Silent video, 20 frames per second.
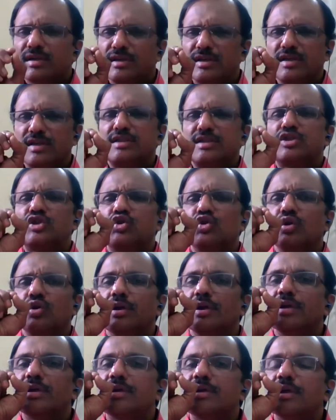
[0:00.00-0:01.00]
Just a
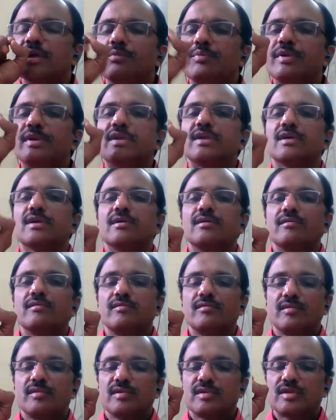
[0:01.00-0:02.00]
little bit
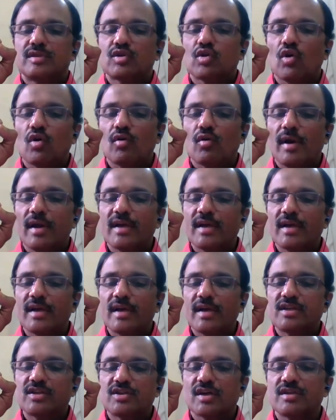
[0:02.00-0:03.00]
stalk-like
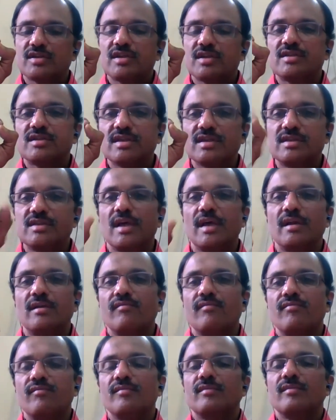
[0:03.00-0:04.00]
structures is there.
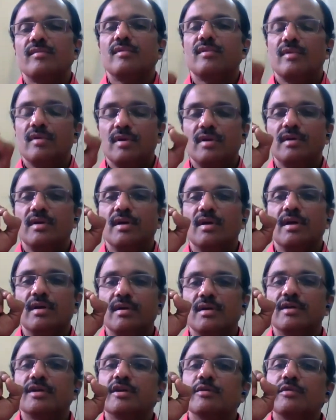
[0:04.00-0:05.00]
A
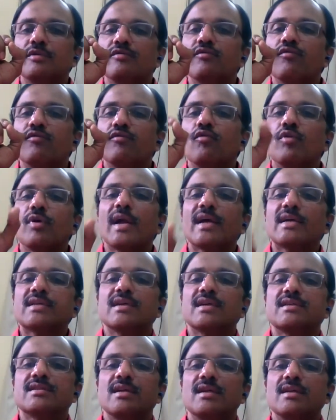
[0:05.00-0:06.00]
little bit foot-like
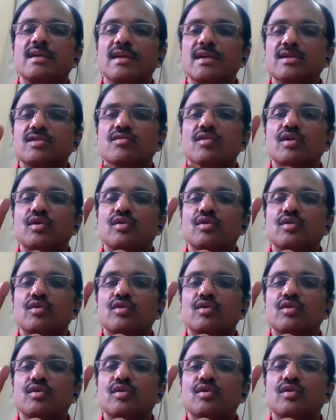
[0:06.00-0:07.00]
structure it is not
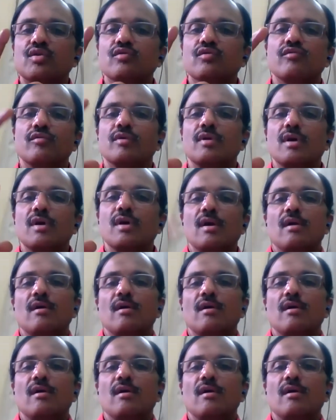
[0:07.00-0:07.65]
true.